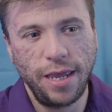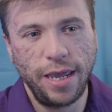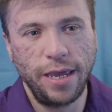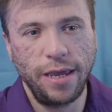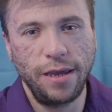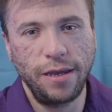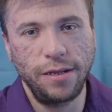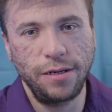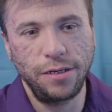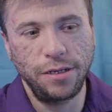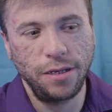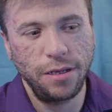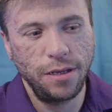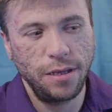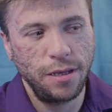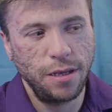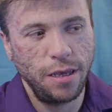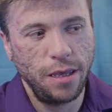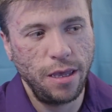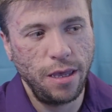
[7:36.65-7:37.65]
And
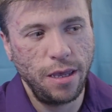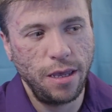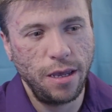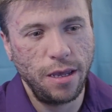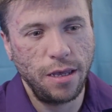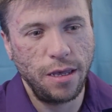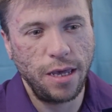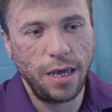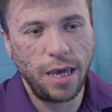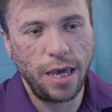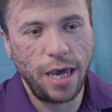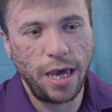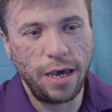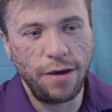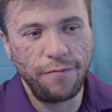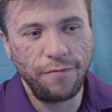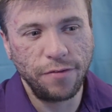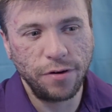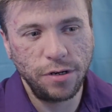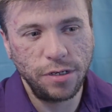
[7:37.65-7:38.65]

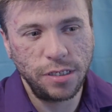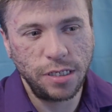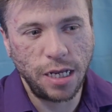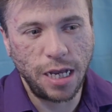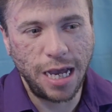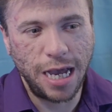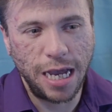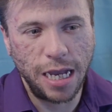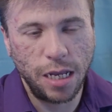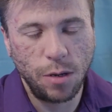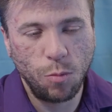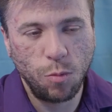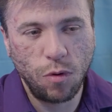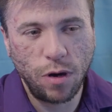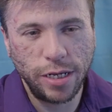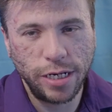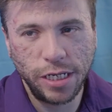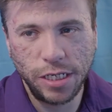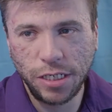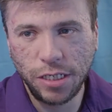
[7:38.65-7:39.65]
at first, I
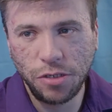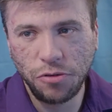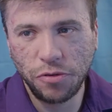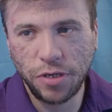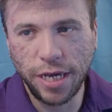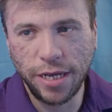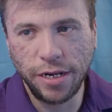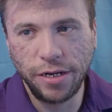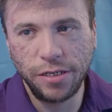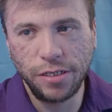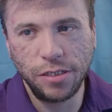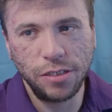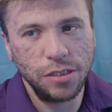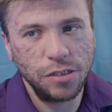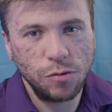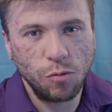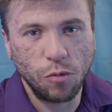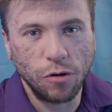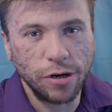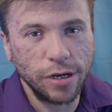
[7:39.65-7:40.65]
wanted to get into
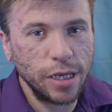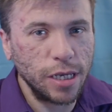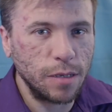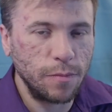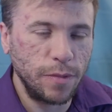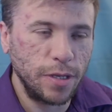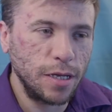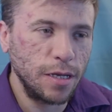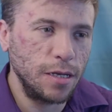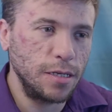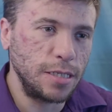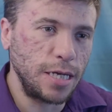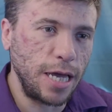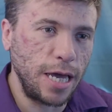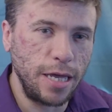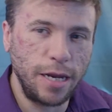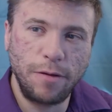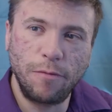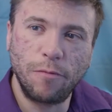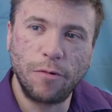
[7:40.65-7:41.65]
just working because I
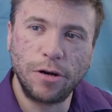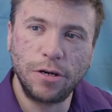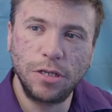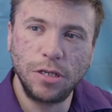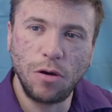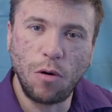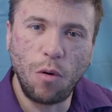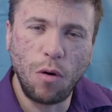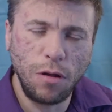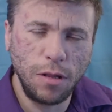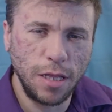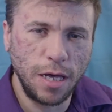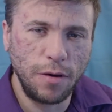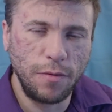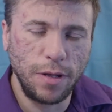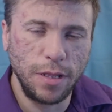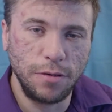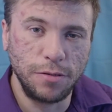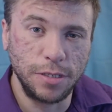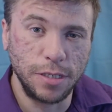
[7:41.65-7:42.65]
hadn't worked a whole
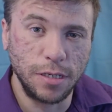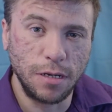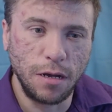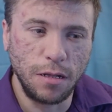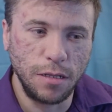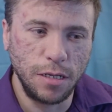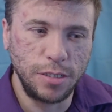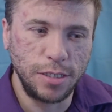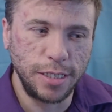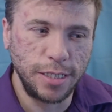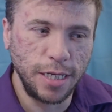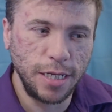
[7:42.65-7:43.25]
lot while I was in college.